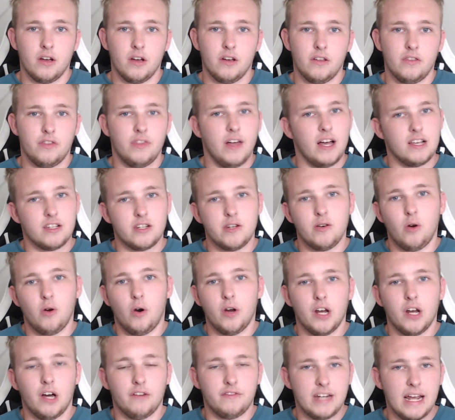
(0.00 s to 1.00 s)
That's not
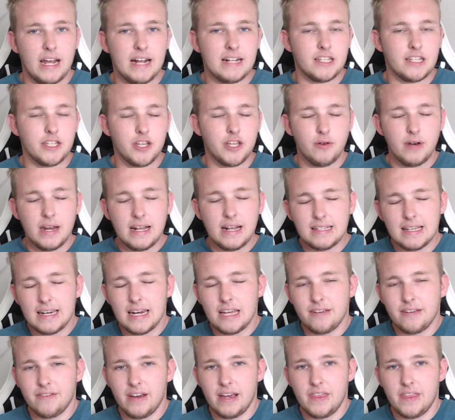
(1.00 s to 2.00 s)
enough data. You need to
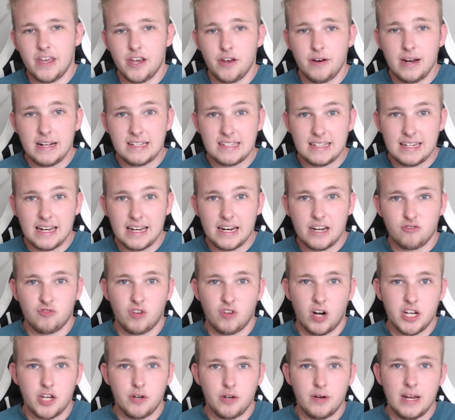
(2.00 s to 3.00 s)
leave it in there, you need to let it
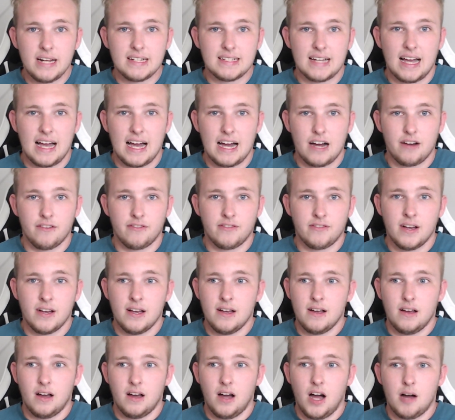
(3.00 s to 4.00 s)
run, you need to have
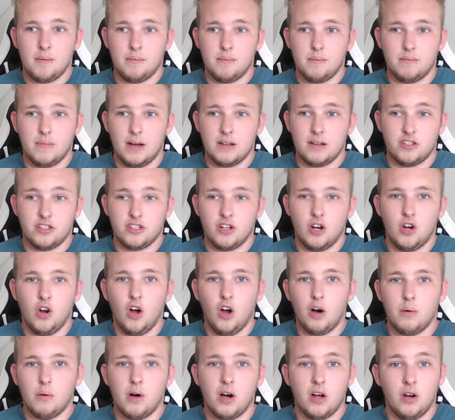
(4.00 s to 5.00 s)
just a
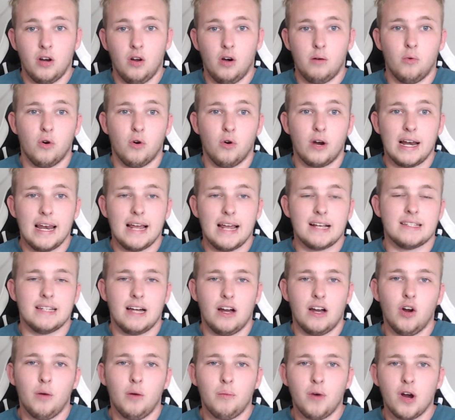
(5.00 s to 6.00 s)
lot more clicks
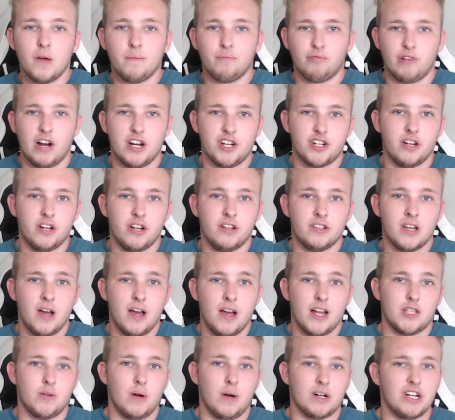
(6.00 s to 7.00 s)
and a lot more impressions
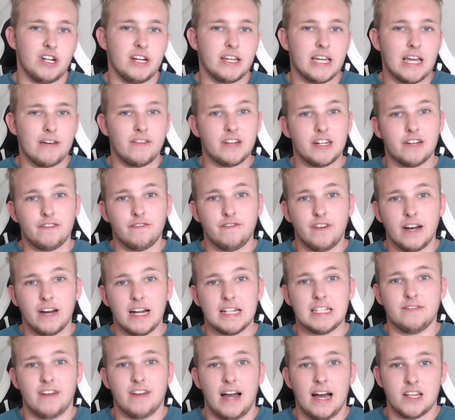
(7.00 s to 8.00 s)
to actually give a
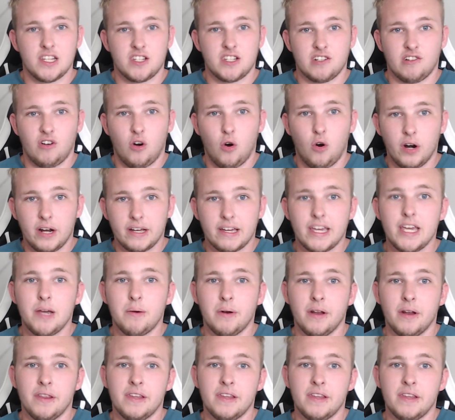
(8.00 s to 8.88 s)
definitive answer on a keyword.